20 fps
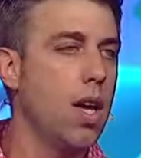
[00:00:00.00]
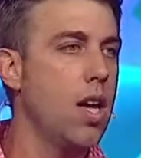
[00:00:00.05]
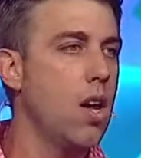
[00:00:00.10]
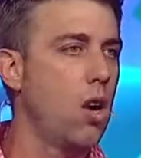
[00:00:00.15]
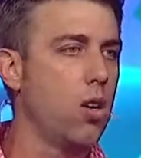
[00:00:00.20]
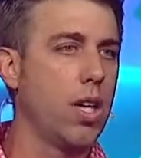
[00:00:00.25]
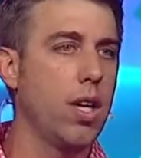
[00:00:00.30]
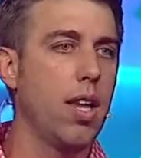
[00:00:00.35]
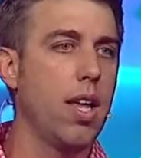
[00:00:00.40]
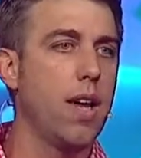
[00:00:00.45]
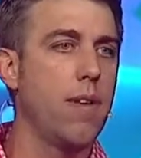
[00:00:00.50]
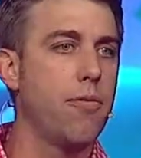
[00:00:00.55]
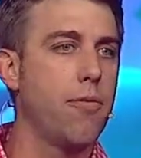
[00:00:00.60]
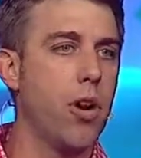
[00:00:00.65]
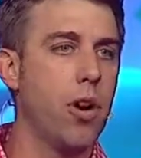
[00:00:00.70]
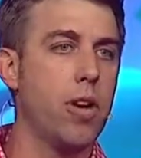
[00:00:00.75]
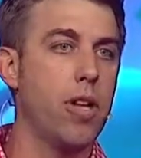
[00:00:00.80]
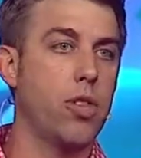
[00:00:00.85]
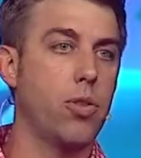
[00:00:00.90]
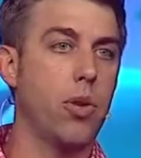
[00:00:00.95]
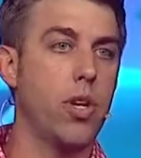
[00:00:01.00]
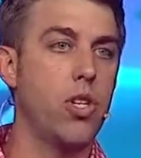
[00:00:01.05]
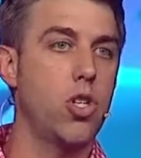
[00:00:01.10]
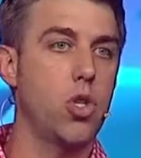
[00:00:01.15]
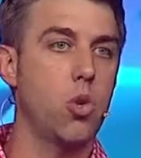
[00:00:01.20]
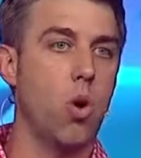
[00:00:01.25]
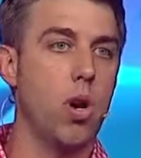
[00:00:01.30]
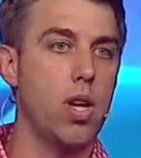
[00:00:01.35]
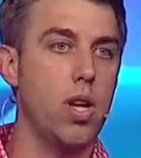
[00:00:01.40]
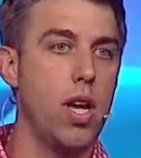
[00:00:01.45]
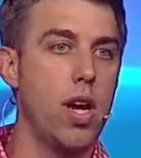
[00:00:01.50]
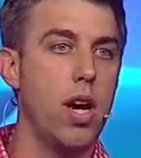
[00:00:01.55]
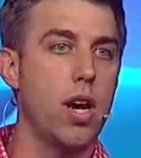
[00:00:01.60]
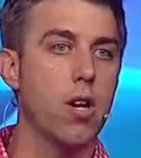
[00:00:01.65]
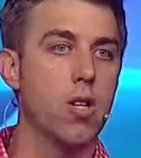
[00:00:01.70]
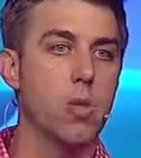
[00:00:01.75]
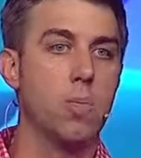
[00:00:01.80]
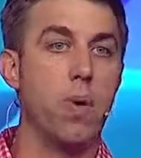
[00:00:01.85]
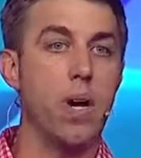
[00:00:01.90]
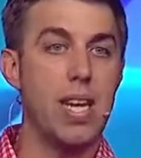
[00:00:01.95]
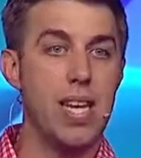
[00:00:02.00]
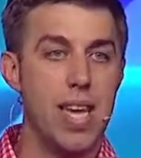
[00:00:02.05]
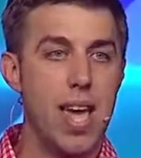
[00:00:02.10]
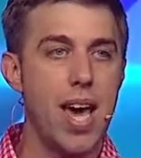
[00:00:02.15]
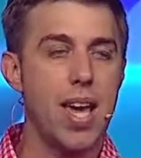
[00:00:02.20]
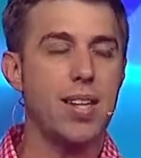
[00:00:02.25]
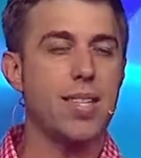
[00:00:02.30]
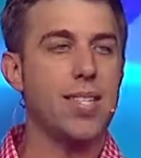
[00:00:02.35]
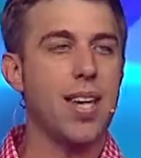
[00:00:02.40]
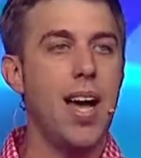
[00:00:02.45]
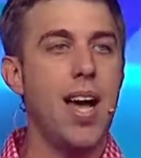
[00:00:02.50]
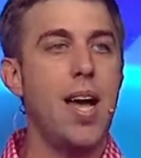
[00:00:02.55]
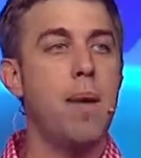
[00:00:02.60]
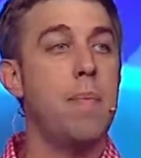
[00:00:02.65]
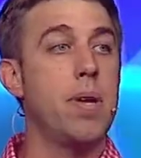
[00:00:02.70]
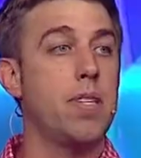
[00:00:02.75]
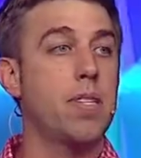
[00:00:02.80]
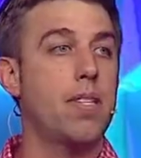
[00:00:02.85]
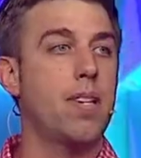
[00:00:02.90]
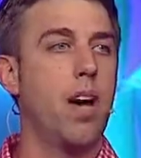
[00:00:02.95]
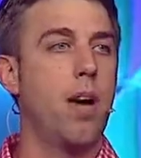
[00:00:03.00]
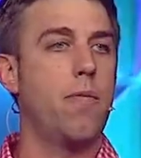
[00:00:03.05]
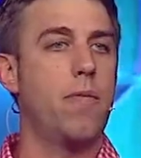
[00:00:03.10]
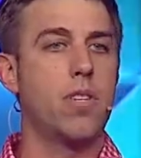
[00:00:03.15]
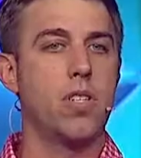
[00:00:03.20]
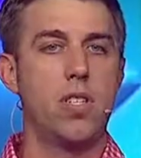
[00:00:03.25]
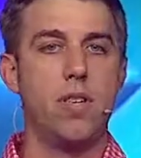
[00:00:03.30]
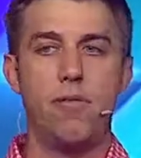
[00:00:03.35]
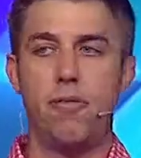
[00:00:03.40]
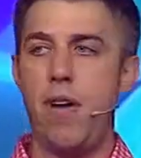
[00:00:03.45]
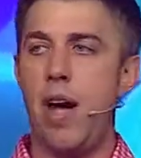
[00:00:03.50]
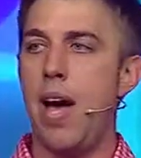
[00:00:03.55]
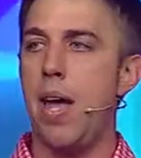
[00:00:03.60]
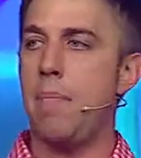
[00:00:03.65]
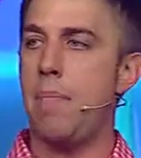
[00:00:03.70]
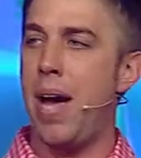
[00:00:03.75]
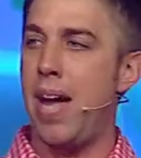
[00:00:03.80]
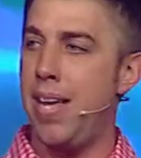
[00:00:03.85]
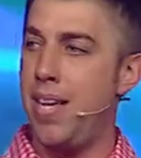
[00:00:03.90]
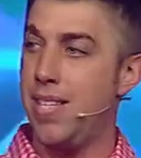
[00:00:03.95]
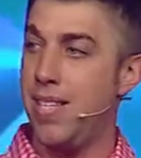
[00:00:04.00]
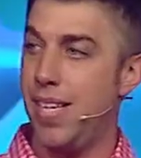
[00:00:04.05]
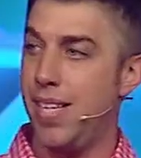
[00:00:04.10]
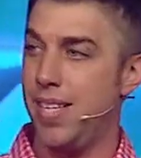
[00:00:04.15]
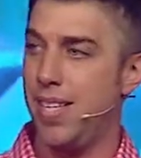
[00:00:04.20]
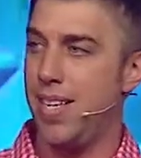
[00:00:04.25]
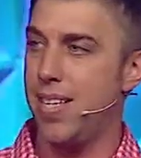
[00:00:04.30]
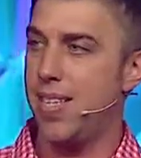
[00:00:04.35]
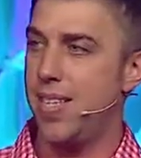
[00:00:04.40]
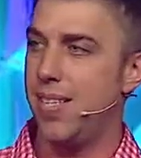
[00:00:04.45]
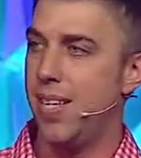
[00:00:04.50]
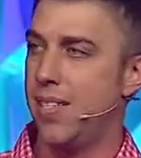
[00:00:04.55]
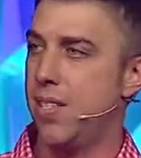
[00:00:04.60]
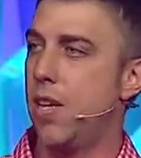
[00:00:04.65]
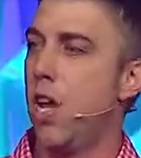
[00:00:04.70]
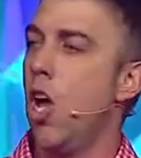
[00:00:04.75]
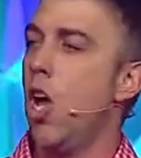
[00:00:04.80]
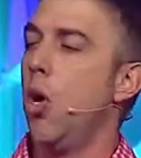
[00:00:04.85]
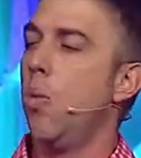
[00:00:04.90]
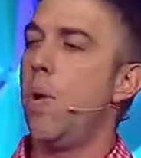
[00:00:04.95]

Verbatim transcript: He only lived 33 short years, but yet time itself is defined by his existence.